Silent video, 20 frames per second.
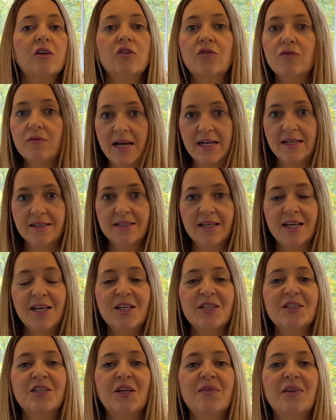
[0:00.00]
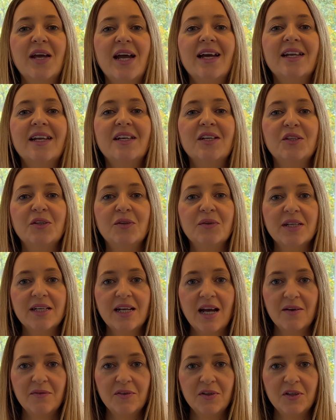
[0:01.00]
Great. So then you can
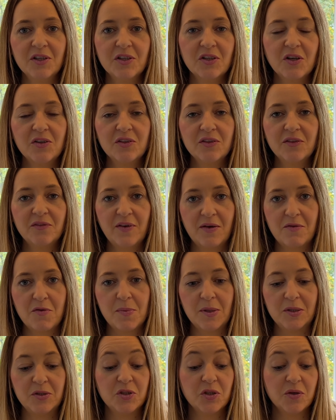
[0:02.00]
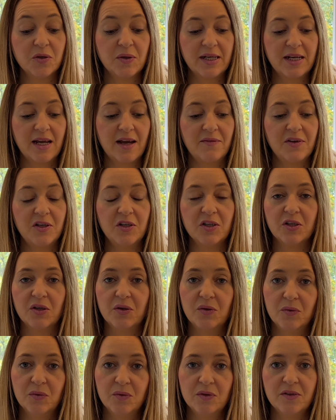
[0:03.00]
have a look on TheraBundle and have a look
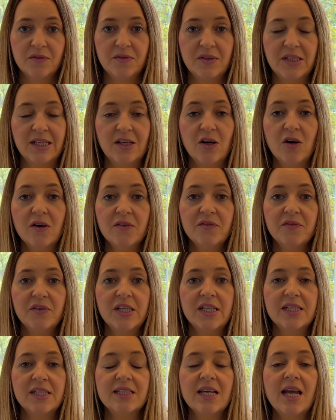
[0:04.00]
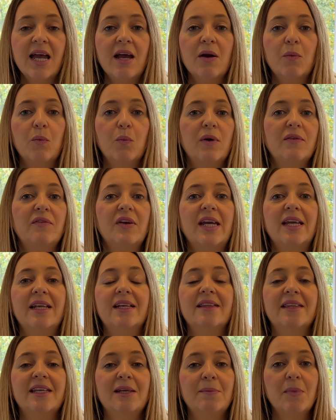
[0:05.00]
at all of the offers
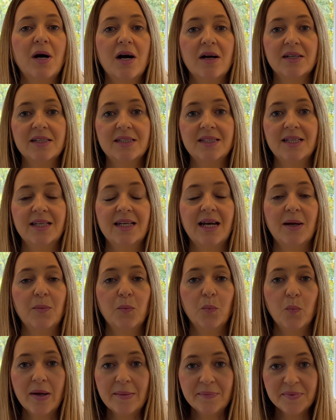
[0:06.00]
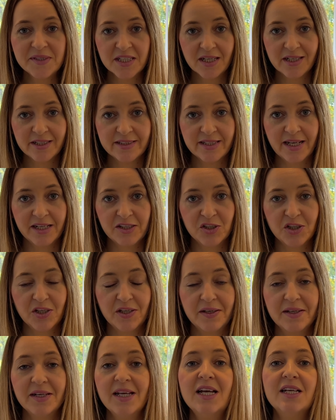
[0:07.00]
within the marketing and website
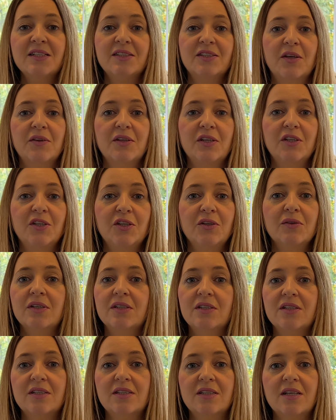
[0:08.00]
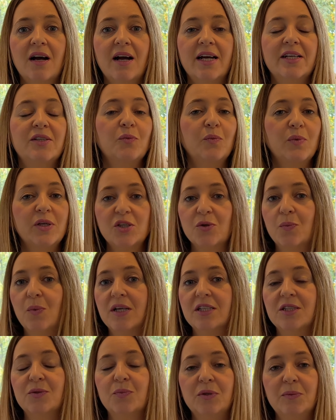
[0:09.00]
section so that you can decide which
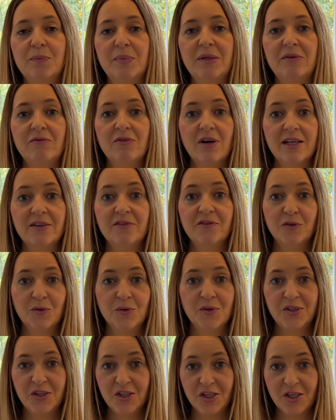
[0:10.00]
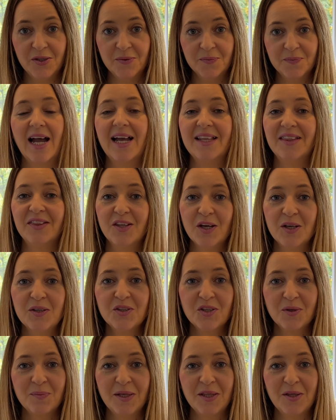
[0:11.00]
ones would be right for you. And
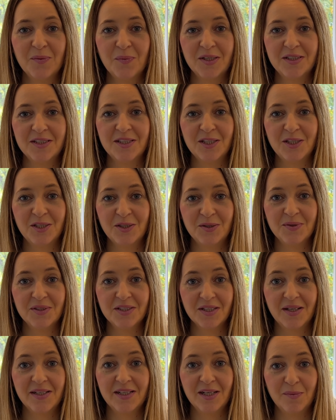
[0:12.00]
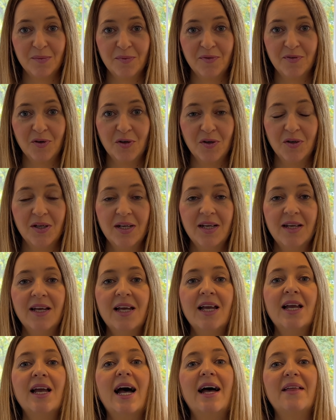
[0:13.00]
those should be the ones that you sign up for.
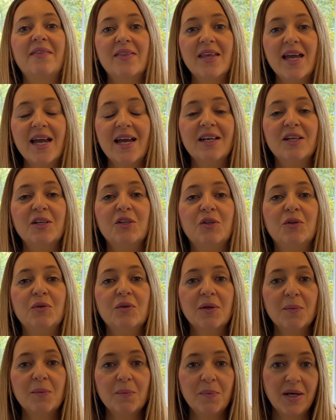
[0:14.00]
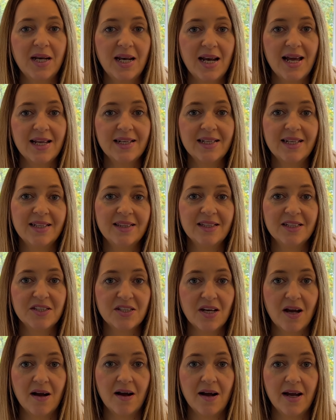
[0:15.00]
And then you can plan in the
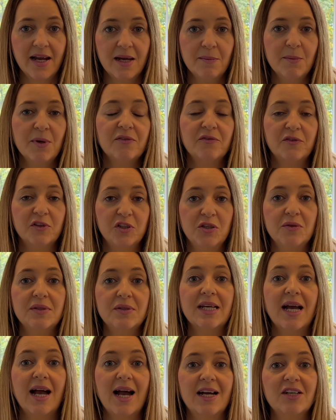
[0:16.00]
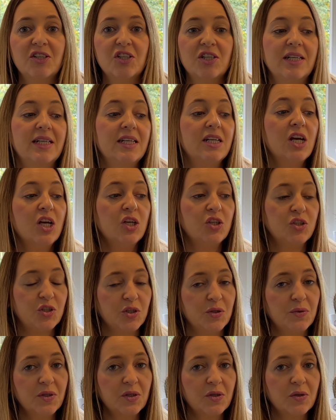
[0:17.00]
time for you to actually
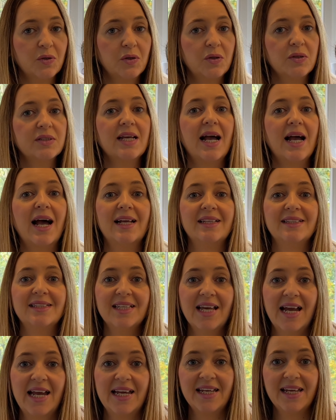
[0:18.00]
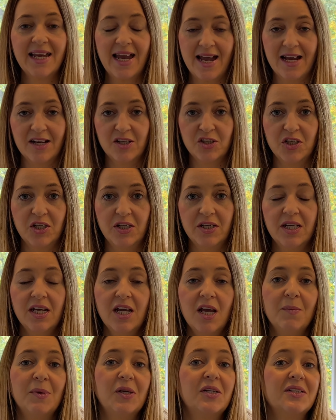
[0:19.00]
do the course and take action.
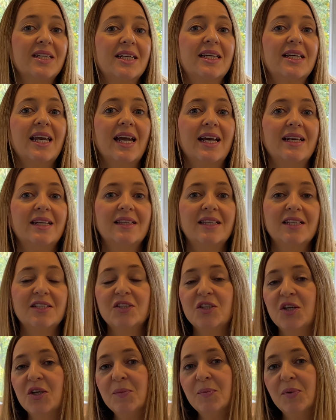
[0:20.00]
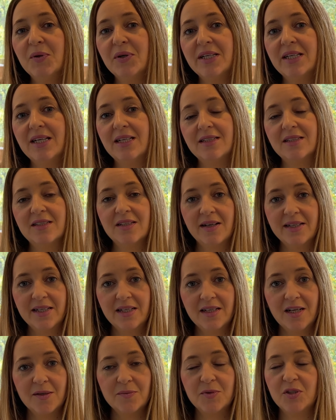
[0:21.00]
Because again, there's no point in
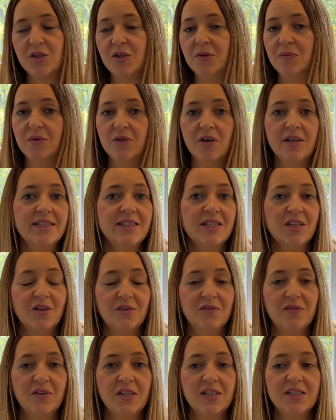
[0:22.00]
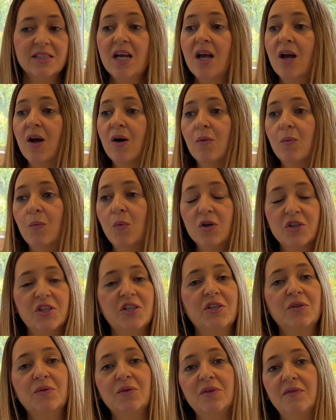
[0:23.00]
signing up to ninety offers,
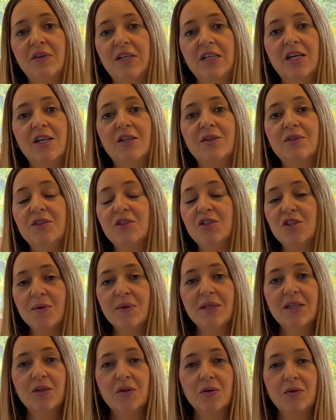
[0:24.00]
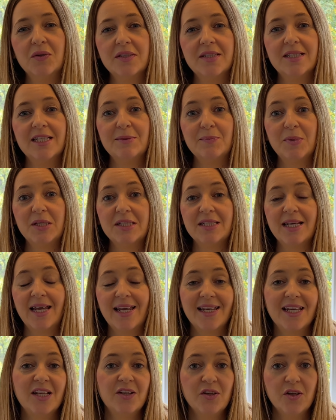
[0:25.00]
watching all the videos, doing the courses, but
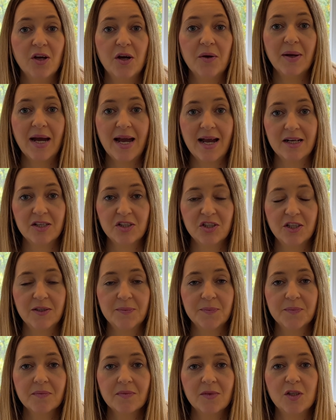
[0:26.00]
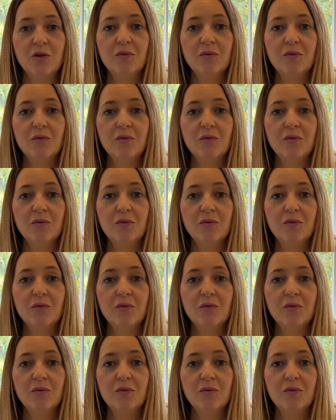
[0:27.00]
taking no action.